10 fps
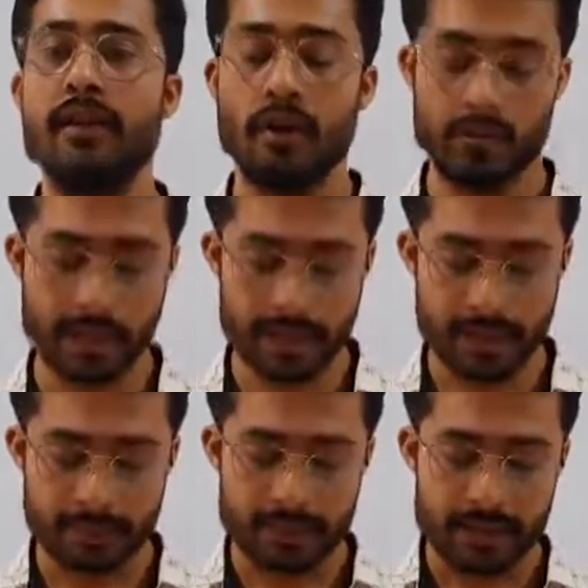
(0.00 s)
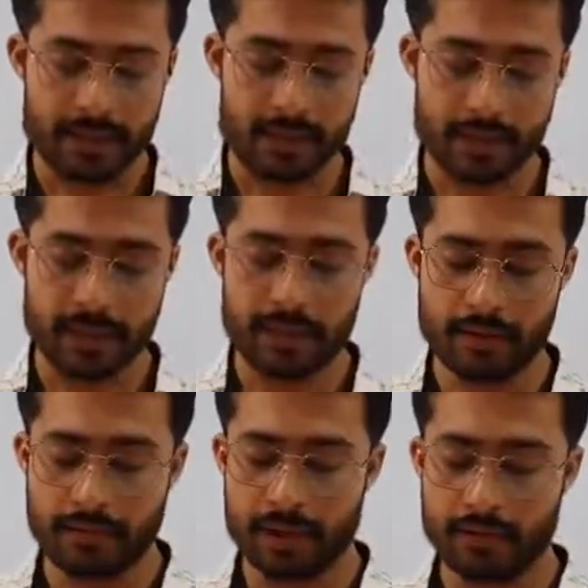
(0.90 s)
Okay, so here
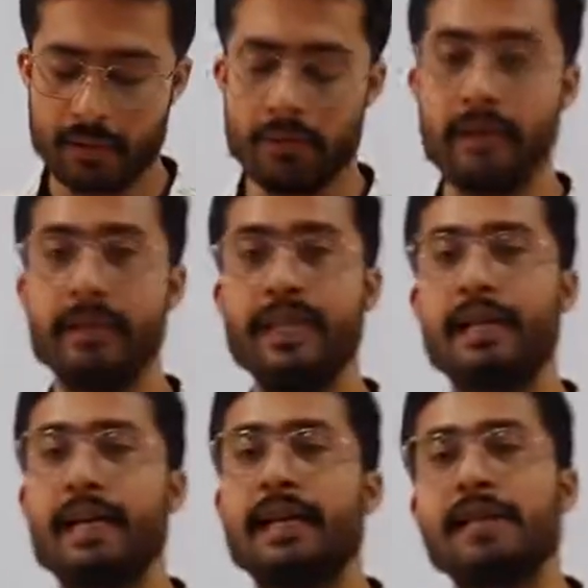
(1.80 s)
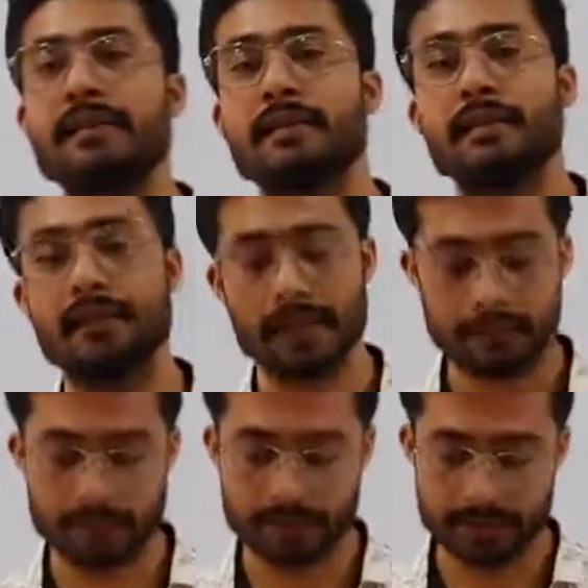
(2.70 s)
it will be B, that is
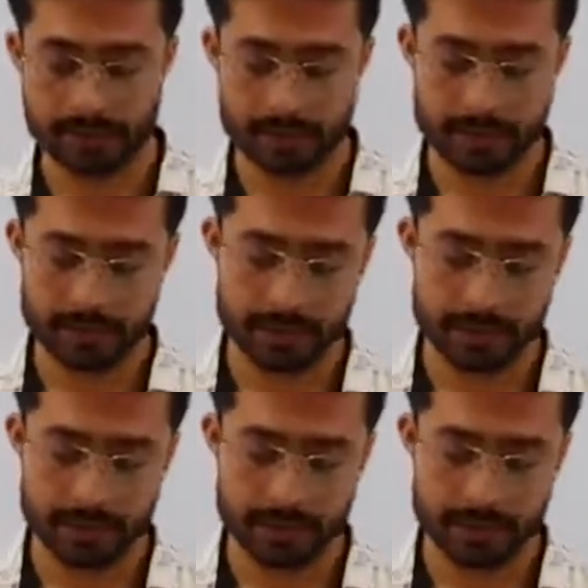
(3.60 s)
3%.